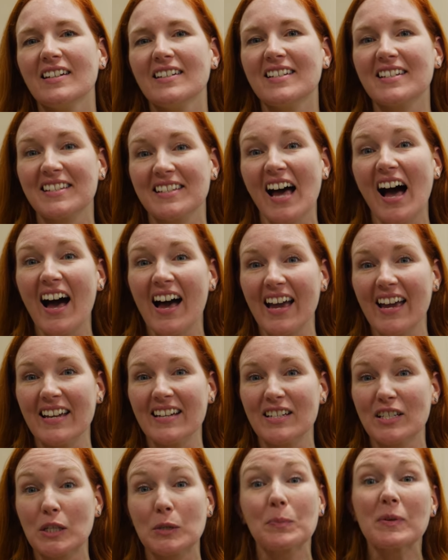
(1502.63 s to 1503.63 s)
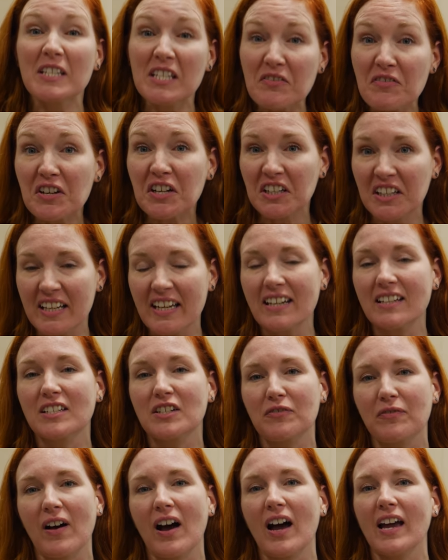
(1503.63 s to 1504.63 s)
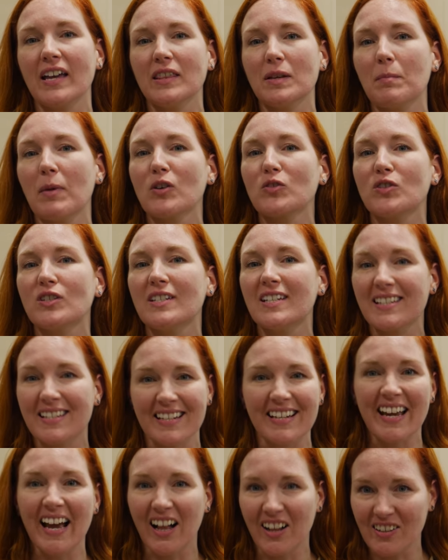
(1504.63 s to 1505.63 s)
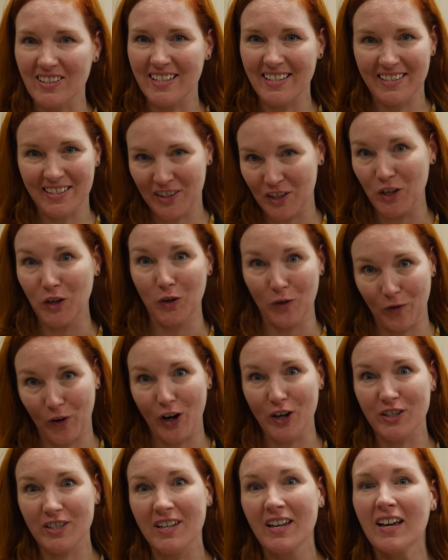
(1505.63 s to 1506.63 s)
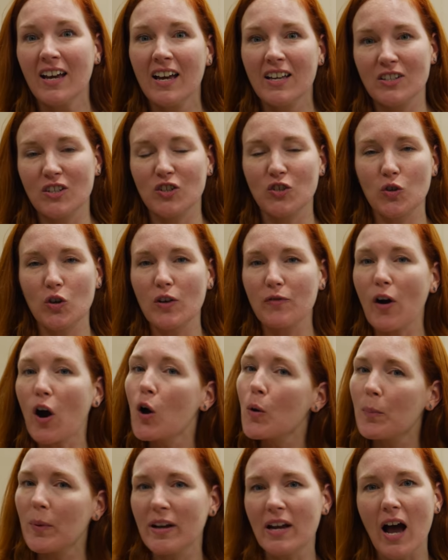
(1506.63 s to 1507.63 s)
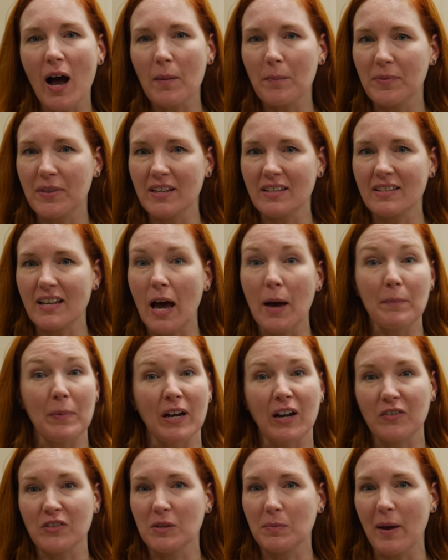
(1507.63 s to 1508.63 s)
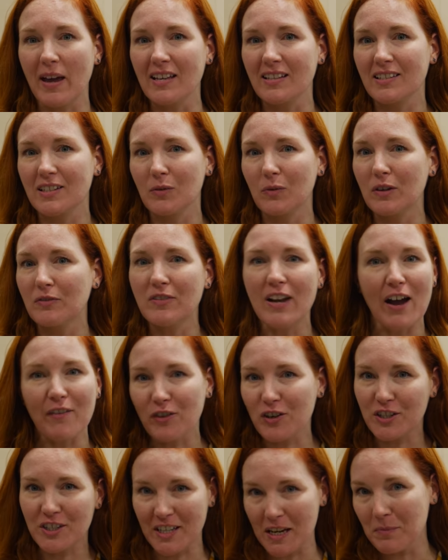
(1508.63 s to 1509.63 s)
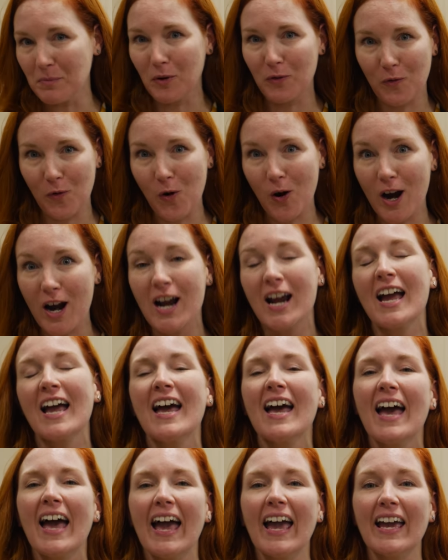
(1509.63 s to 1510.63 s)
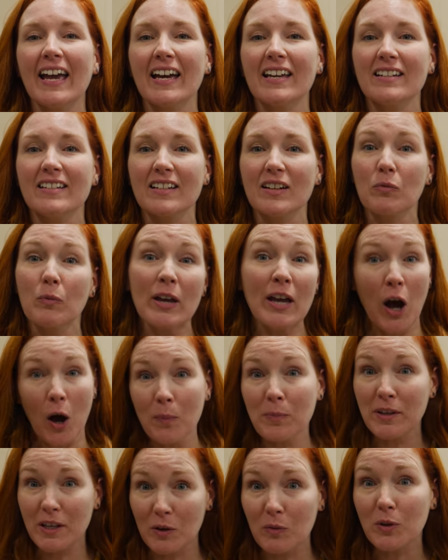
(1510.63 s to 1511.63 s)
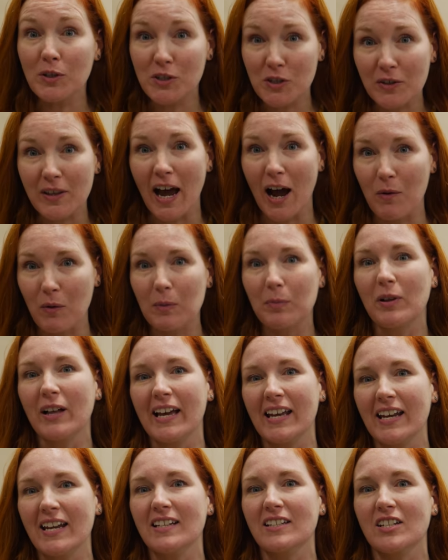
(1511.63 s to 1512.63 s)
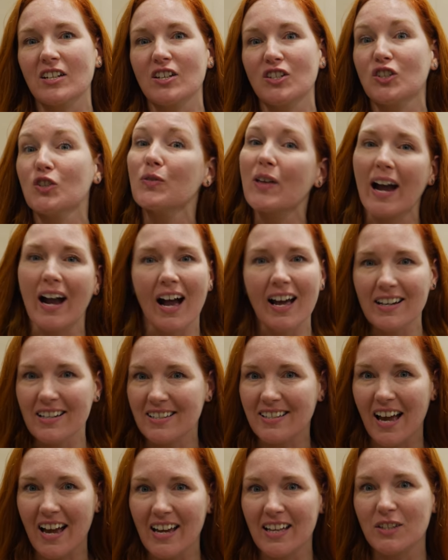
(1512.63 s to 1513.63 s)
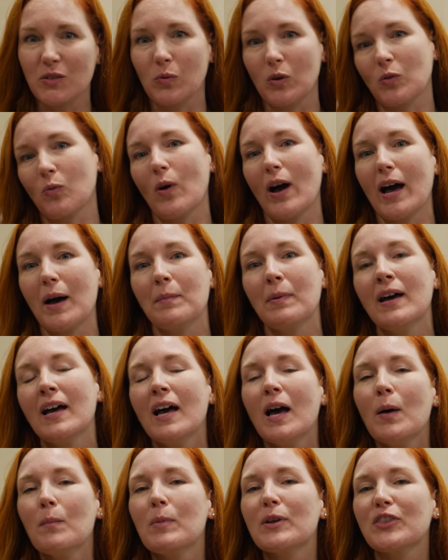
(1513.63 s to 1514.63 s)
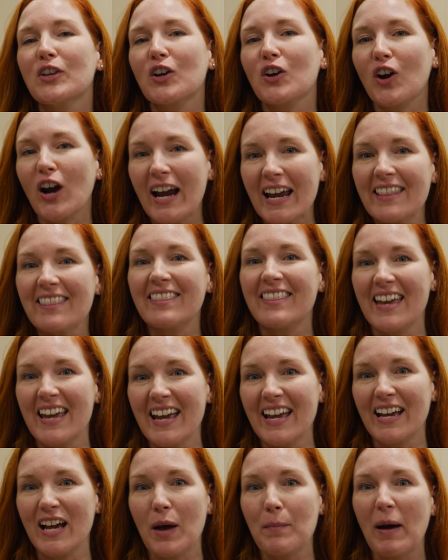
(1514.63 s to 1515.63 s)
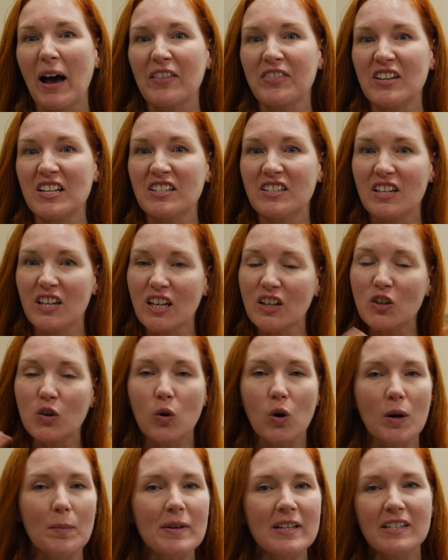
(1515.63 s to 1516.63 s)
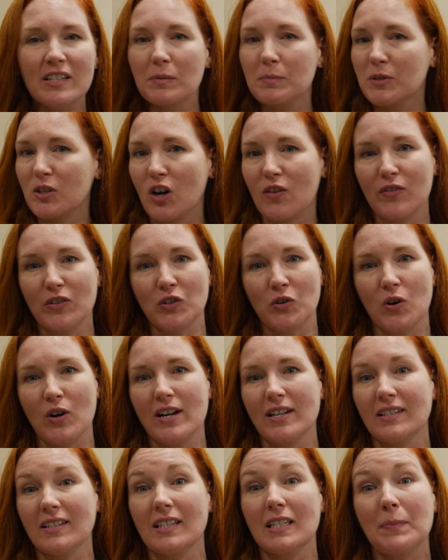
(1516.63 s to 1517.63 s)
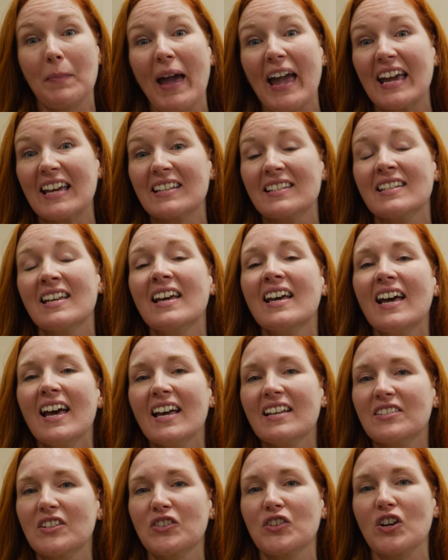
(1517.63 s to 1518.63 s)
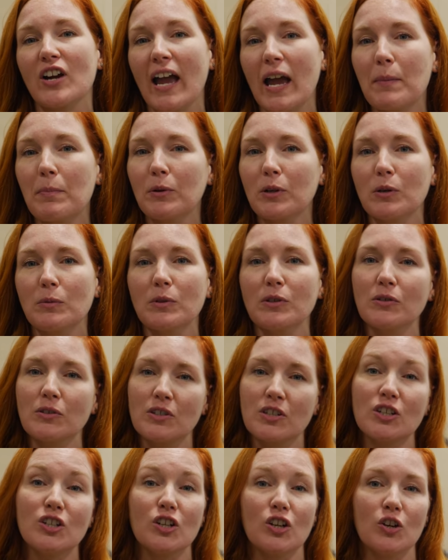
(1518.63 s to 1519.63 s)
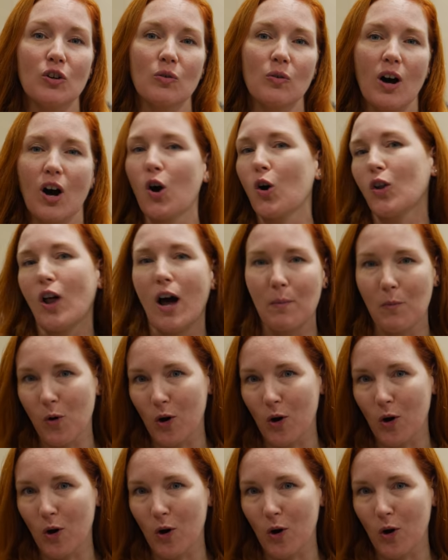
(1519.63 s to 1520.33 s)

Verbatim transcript: designed specifically to find the most distant galaxies in the universe, to sort of open up this epic of space that we've never seen before. And we hope that it will do that. We're planning to do that kind of science with Webb. But the great thing about these enormous observatories in space is that they're capable to do a whole lot